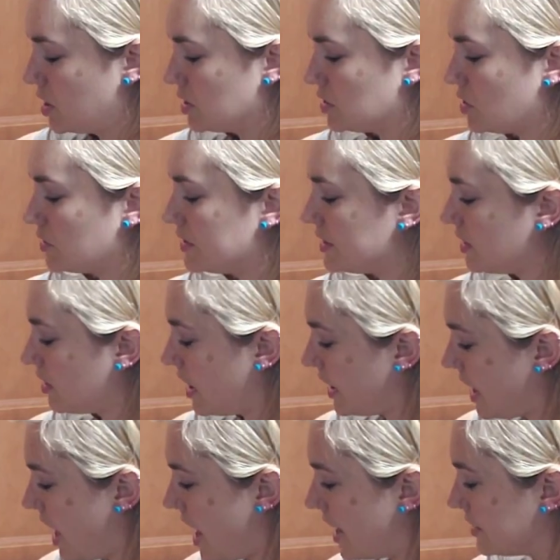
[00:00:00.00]
So it's still kind
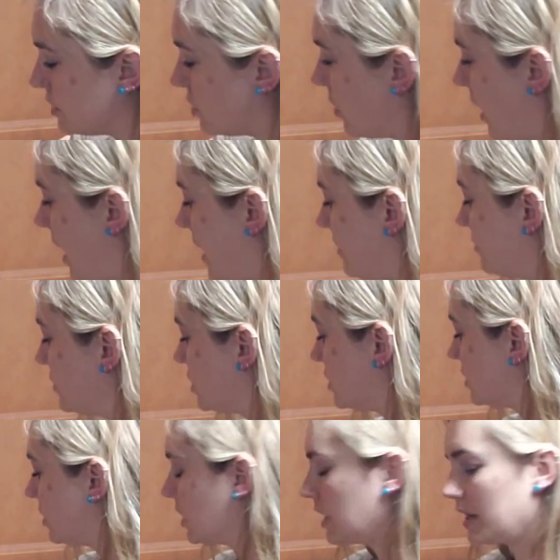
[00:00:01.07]
of hot. So I'm
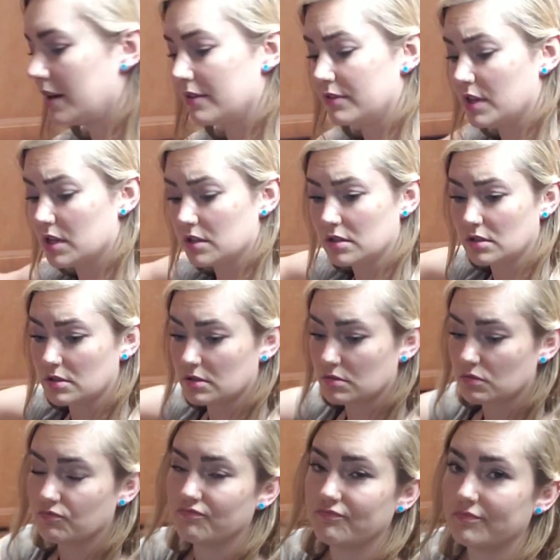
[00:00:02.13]
just going to give this
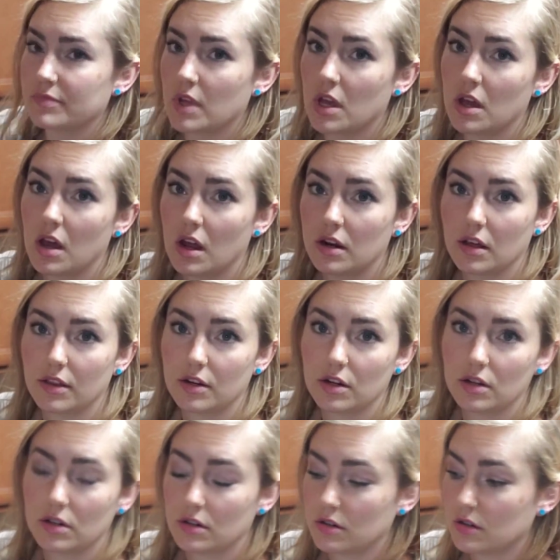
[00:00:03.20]

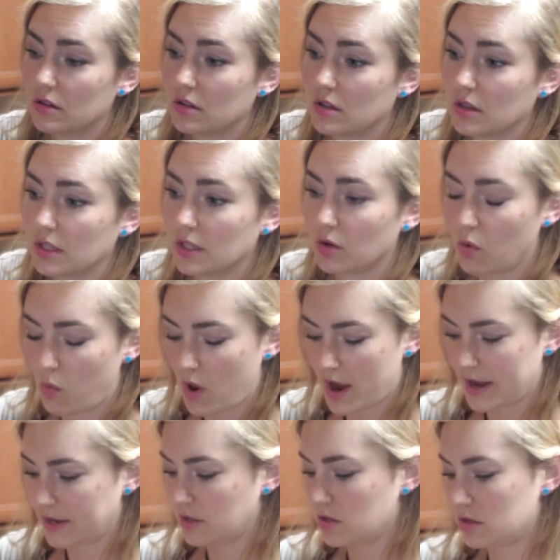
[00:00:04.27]
another little
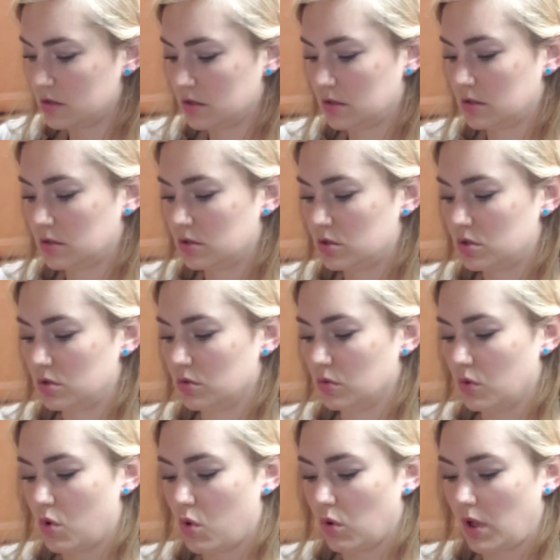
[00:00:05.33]
while to
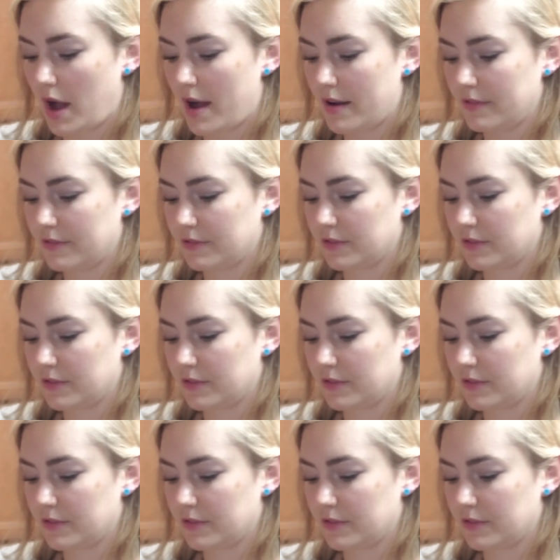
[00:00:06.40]
cool off.